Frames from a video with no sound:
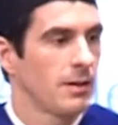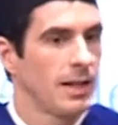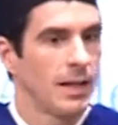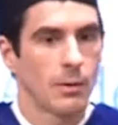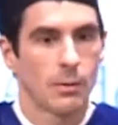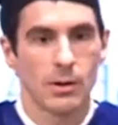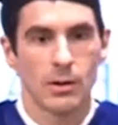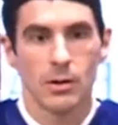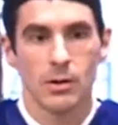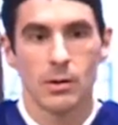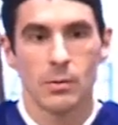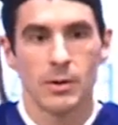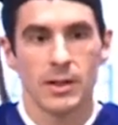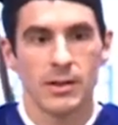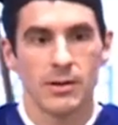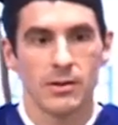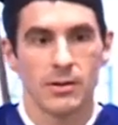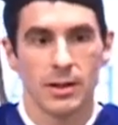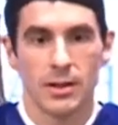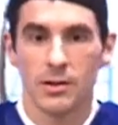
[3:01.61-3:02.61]
were
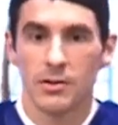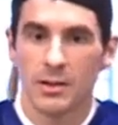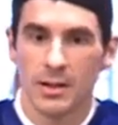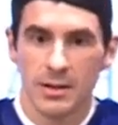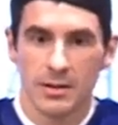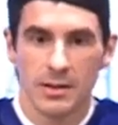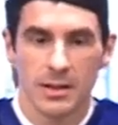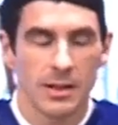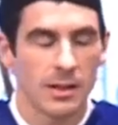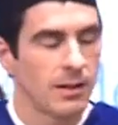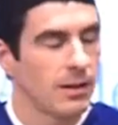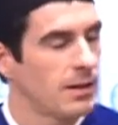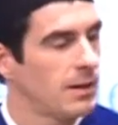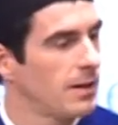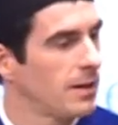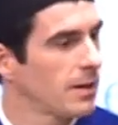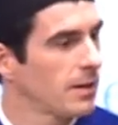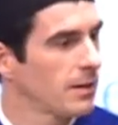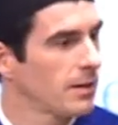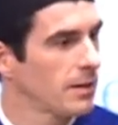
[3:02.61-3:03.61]
always interested in
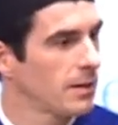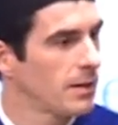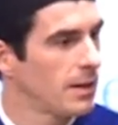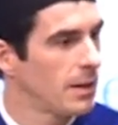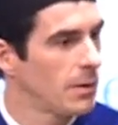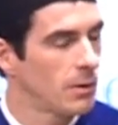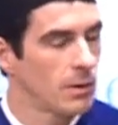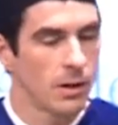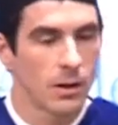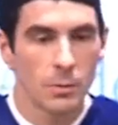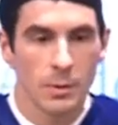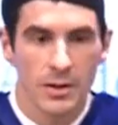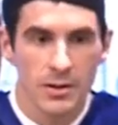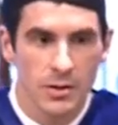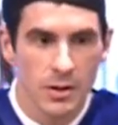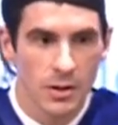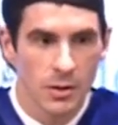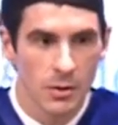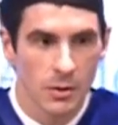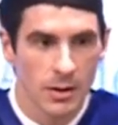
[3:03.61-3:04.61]
learning. They were always
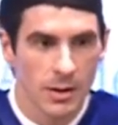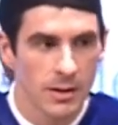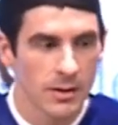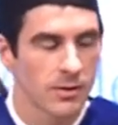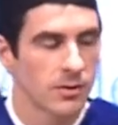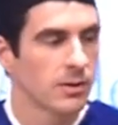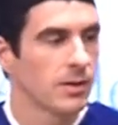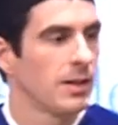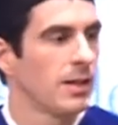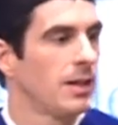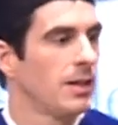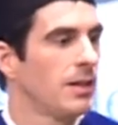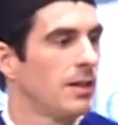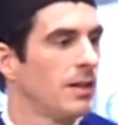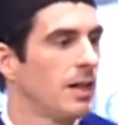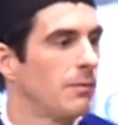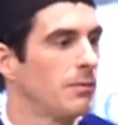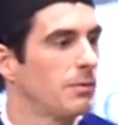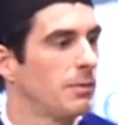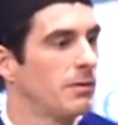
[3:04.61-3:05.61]
curious.
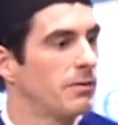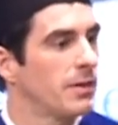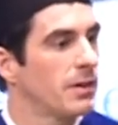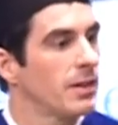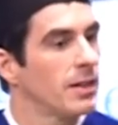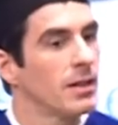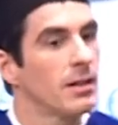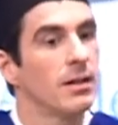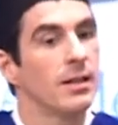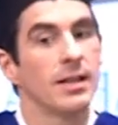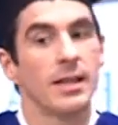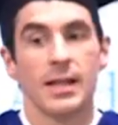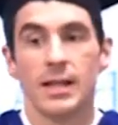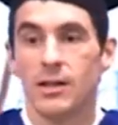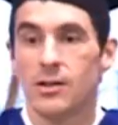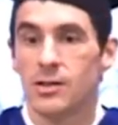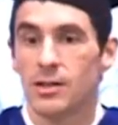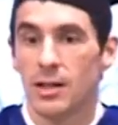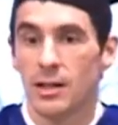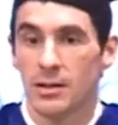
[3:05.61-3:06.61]
And from a very early
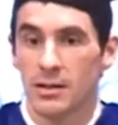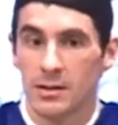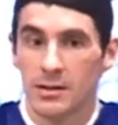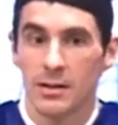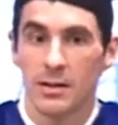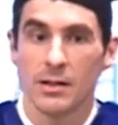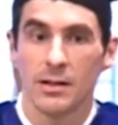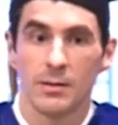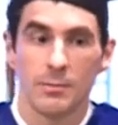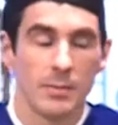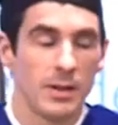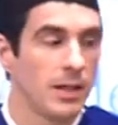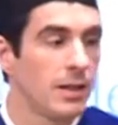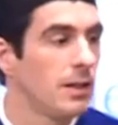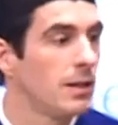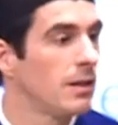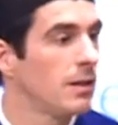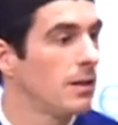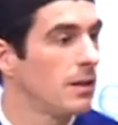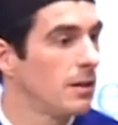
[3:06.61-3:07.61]
age, they instilled in
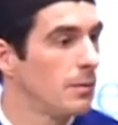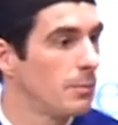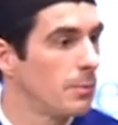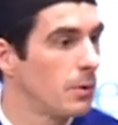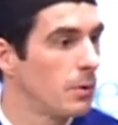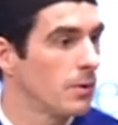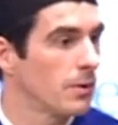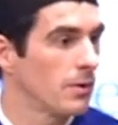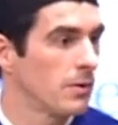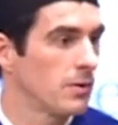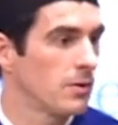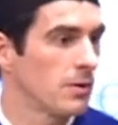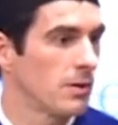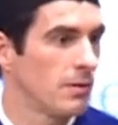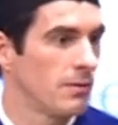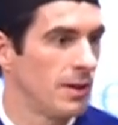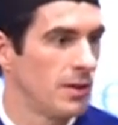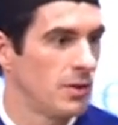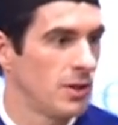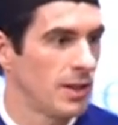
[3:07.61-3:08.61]
me the importance
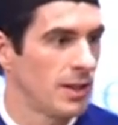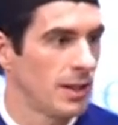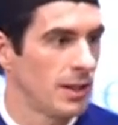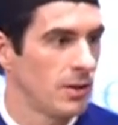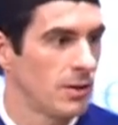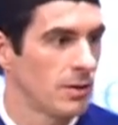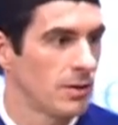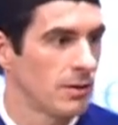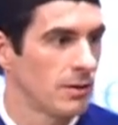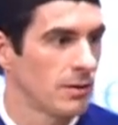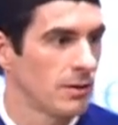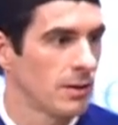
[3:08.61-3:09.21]
of education.